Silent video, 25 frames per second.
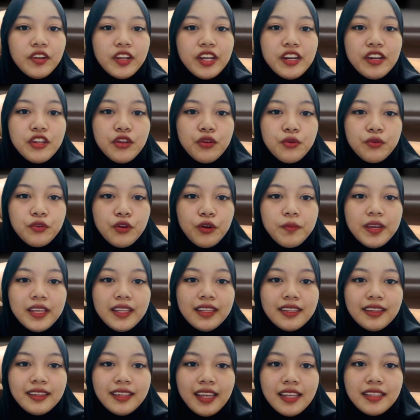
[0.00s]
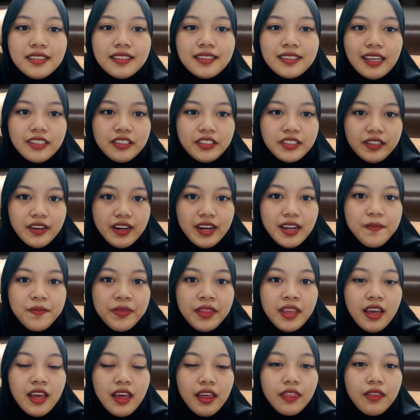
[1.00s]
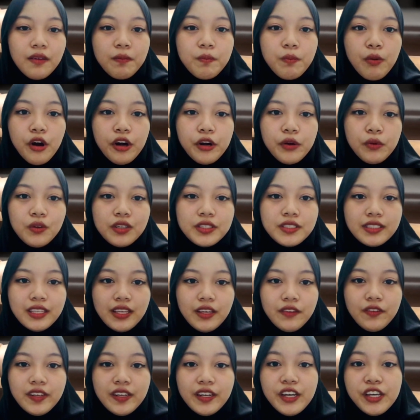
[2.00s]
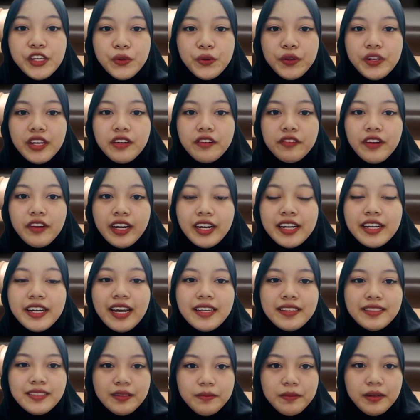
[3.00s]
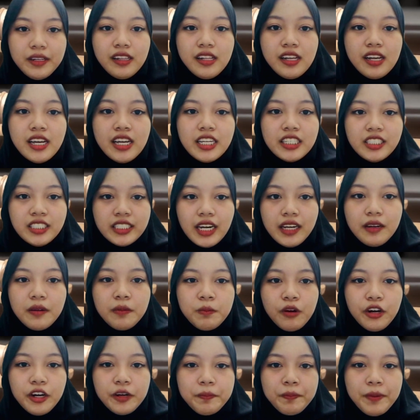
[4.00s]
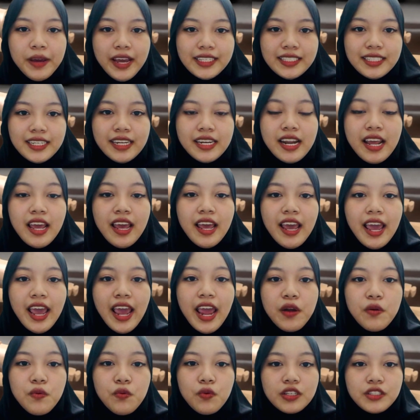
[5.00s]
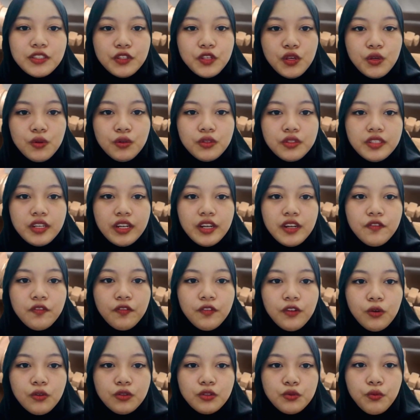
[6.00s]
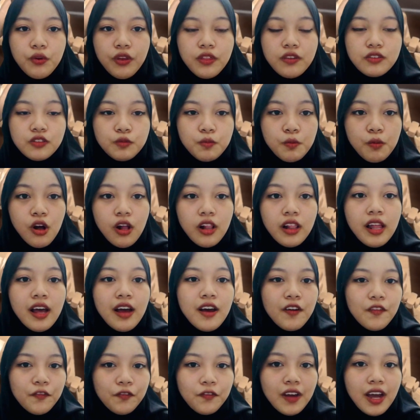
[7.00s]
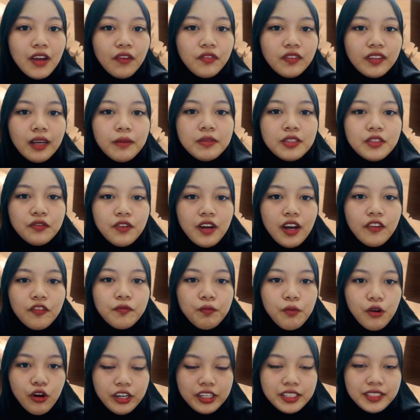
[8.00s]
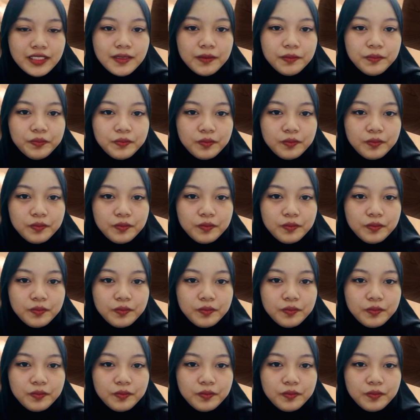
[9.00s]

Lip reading: in Europe in the 10th century, the board was given a unique recognizable checkerboard pattern and was used in flows with small 5x5 boards.